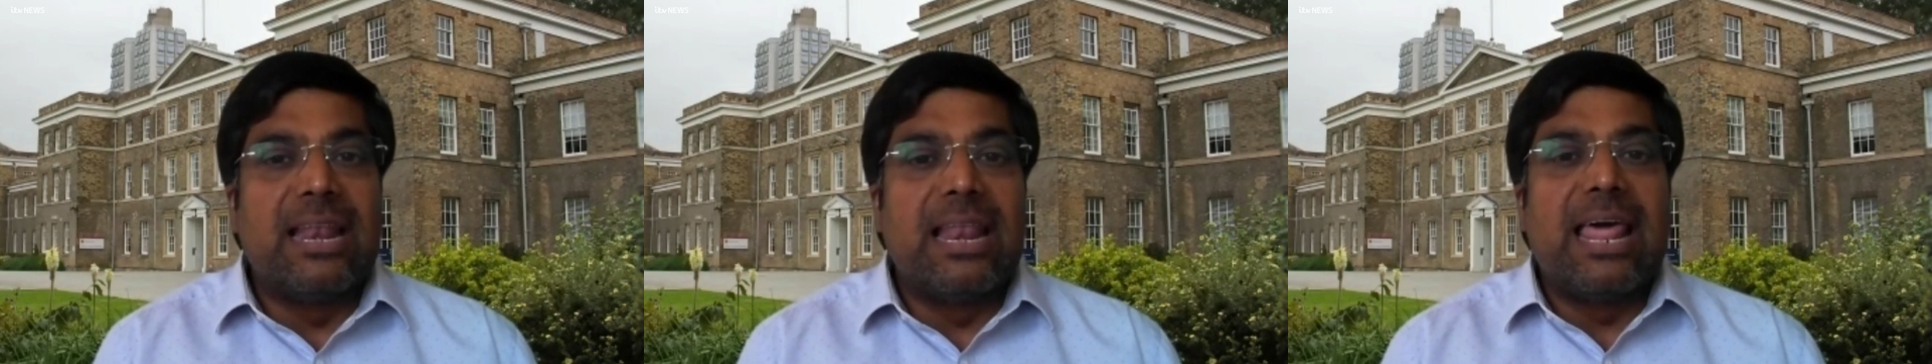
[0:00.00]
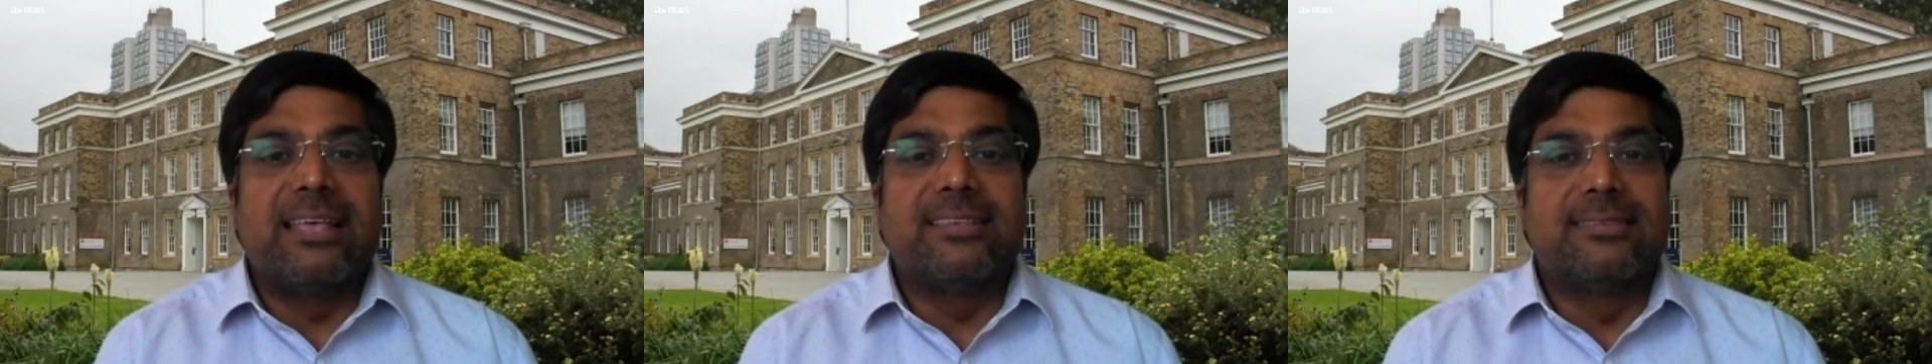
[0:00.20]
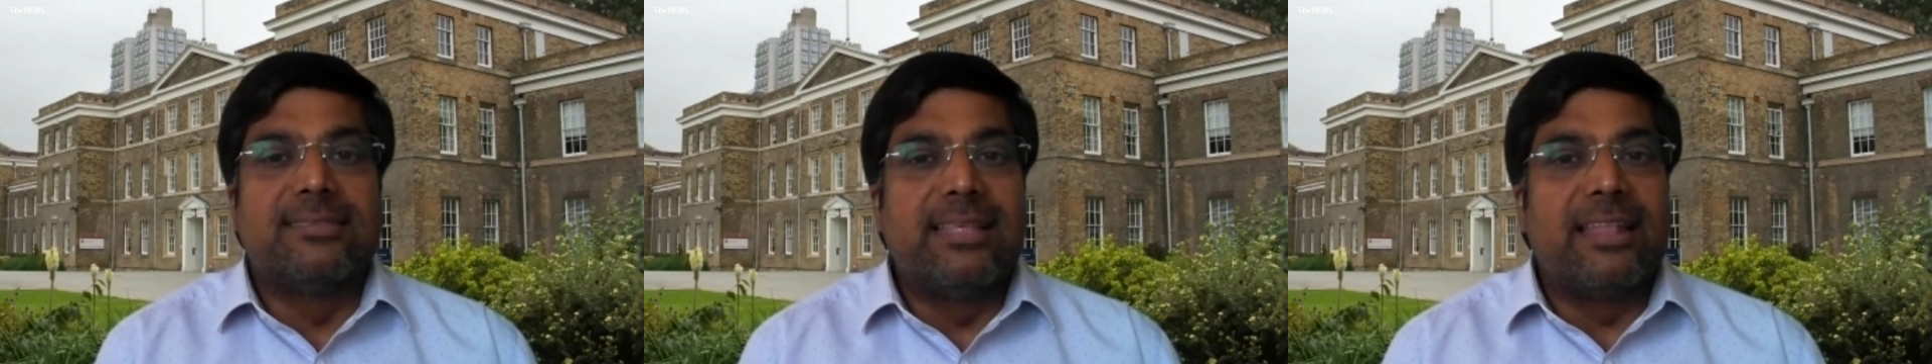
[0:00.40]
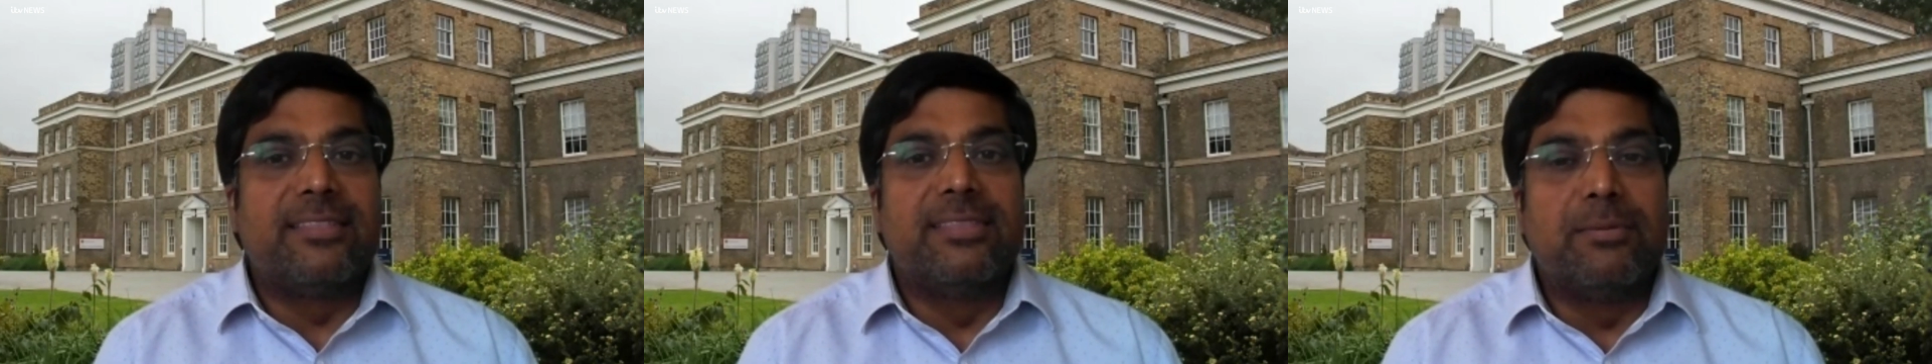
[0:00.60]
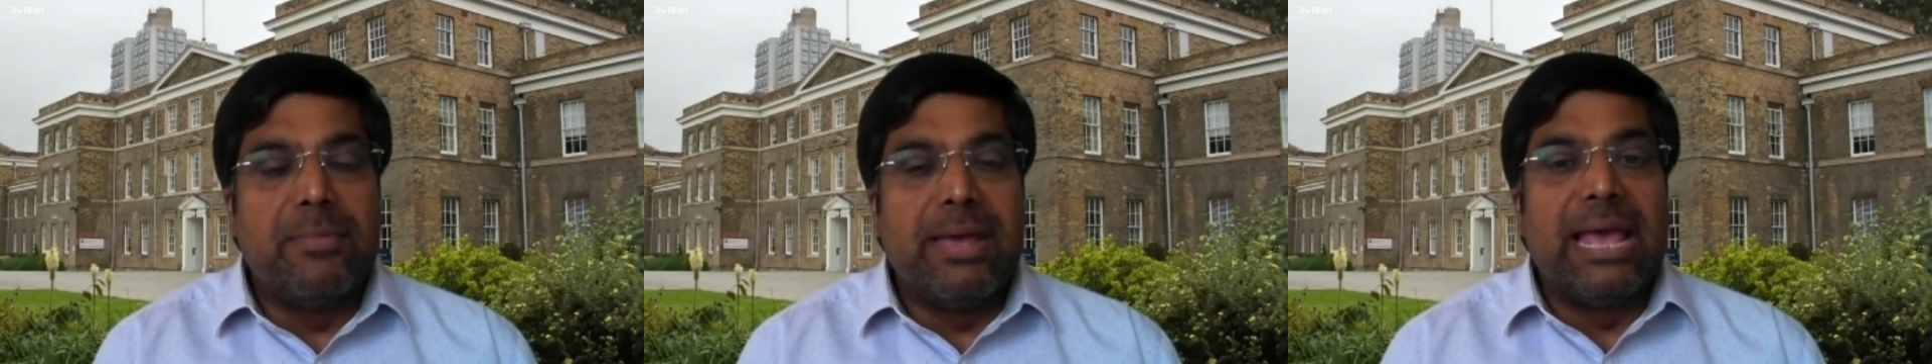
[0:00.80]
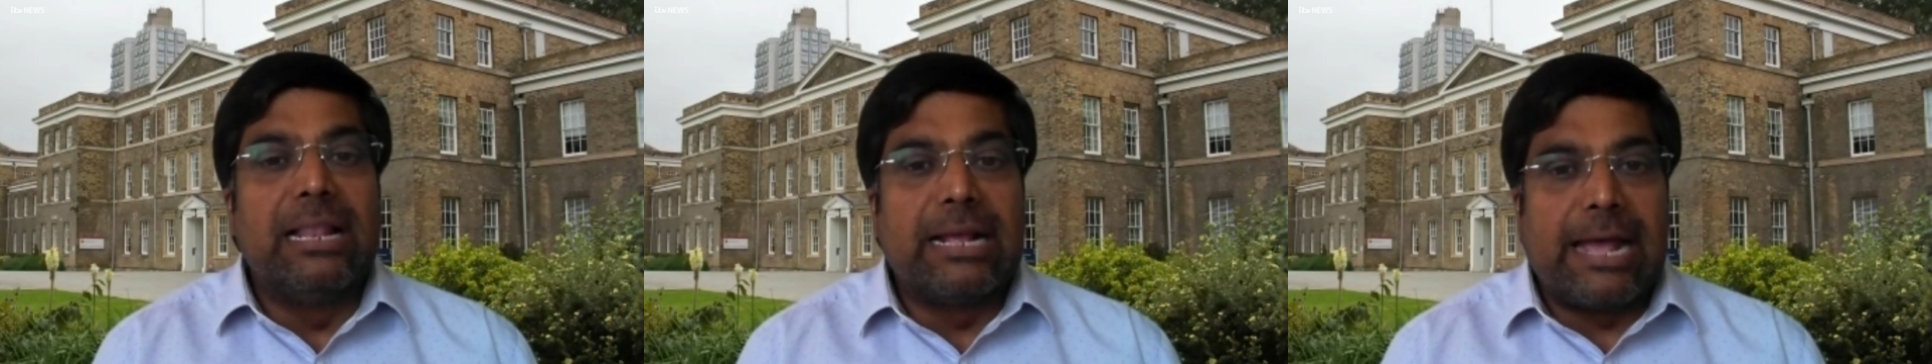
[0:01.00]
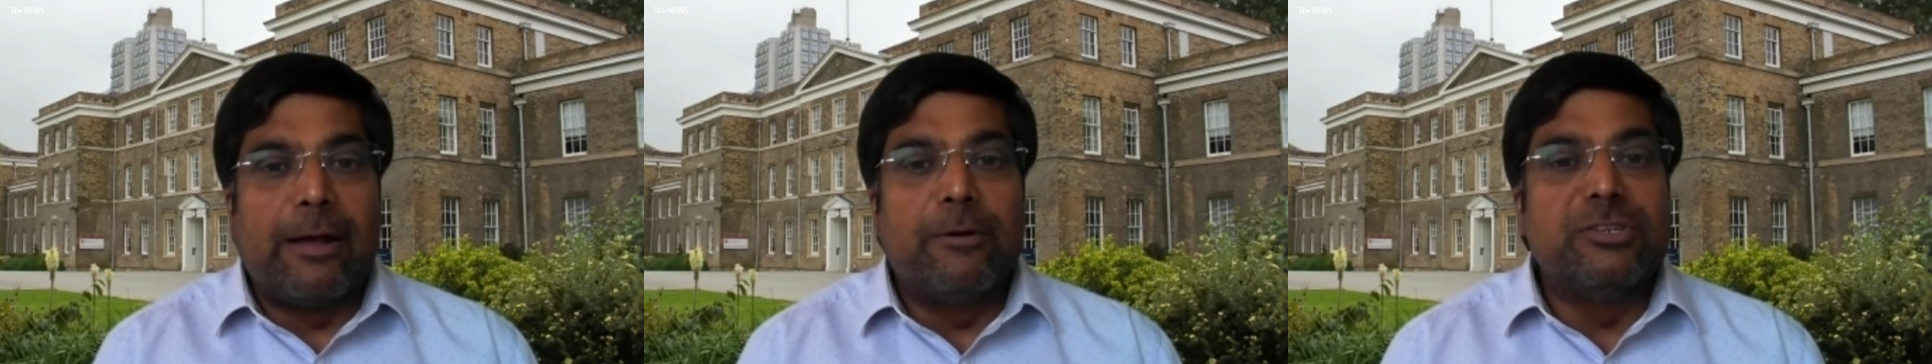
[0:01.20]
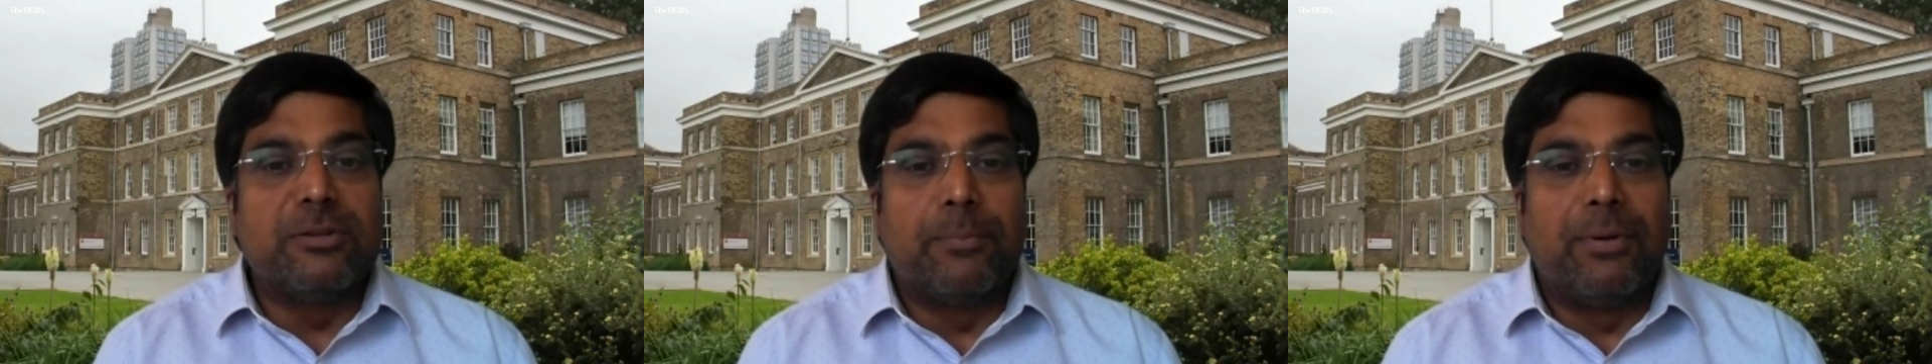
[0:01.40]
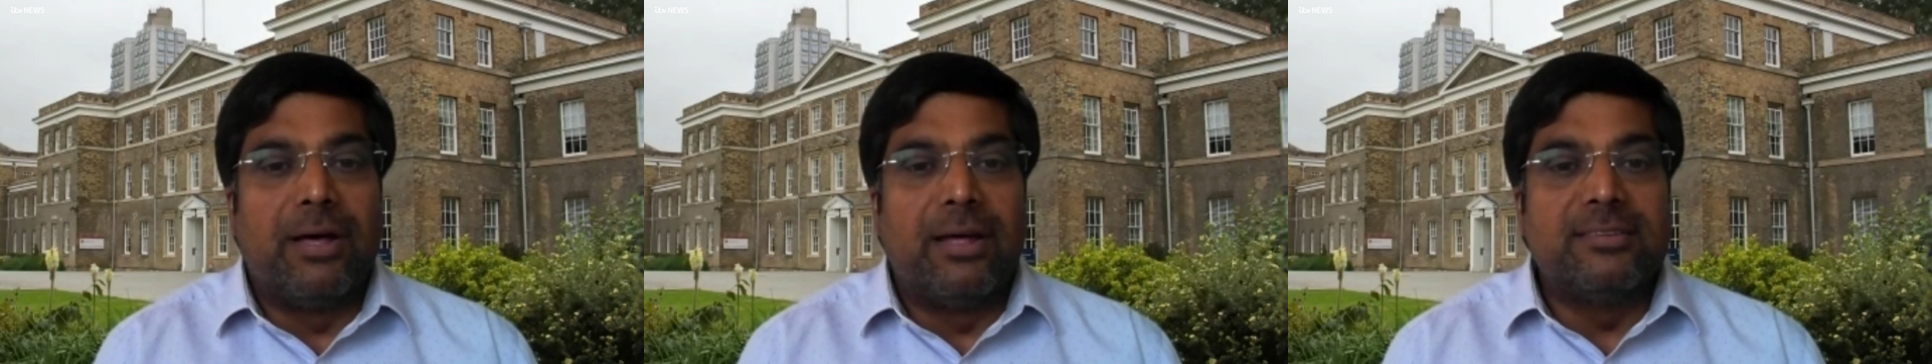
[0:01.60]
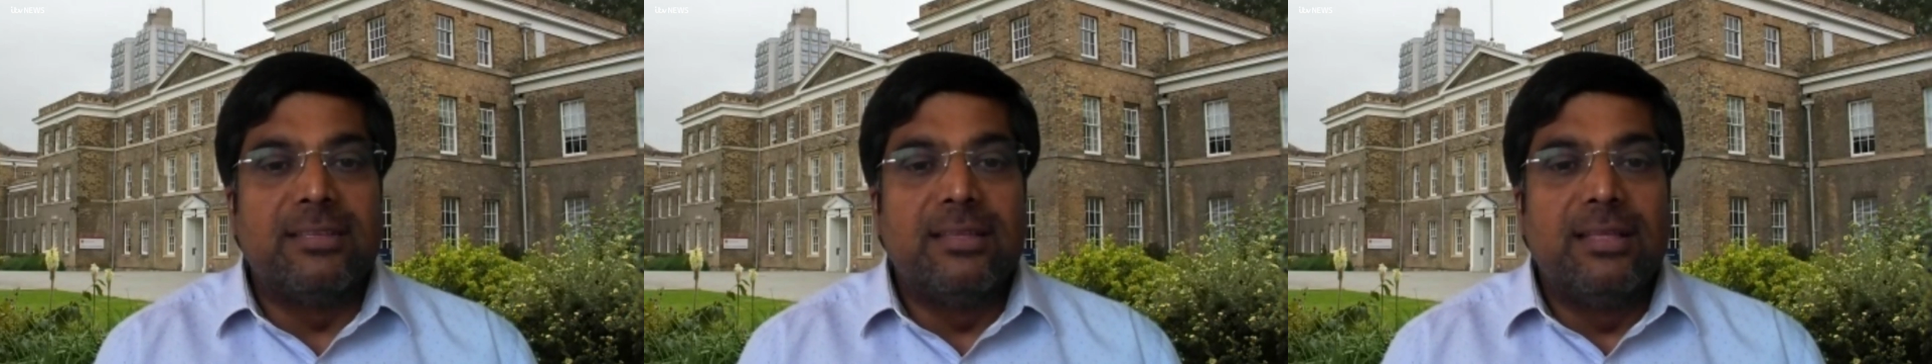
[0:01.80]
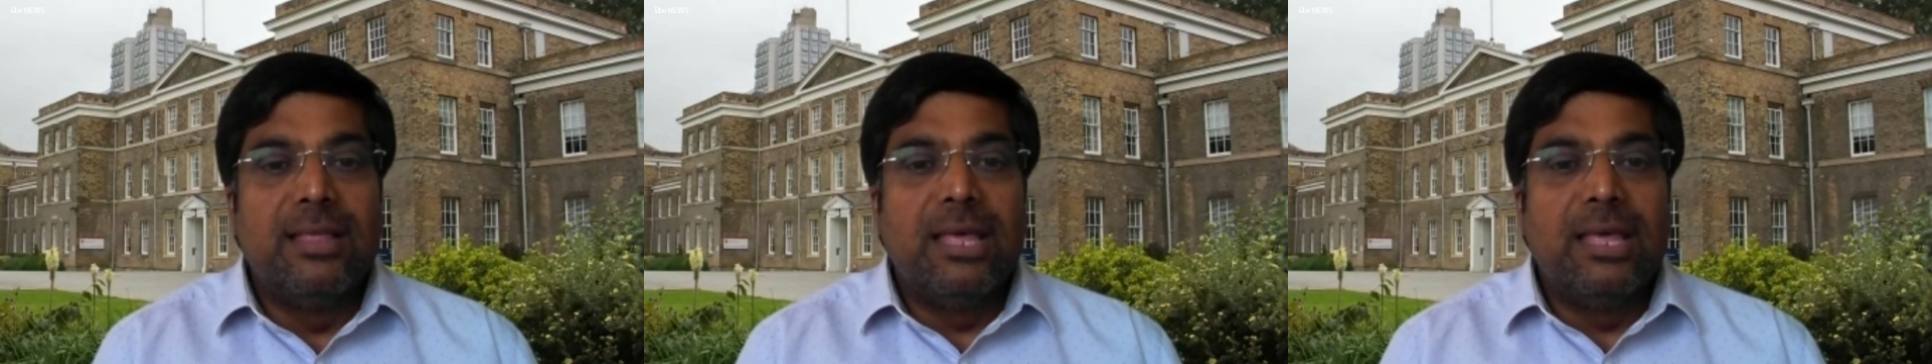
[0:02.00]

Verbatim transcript: less than the male counterparts,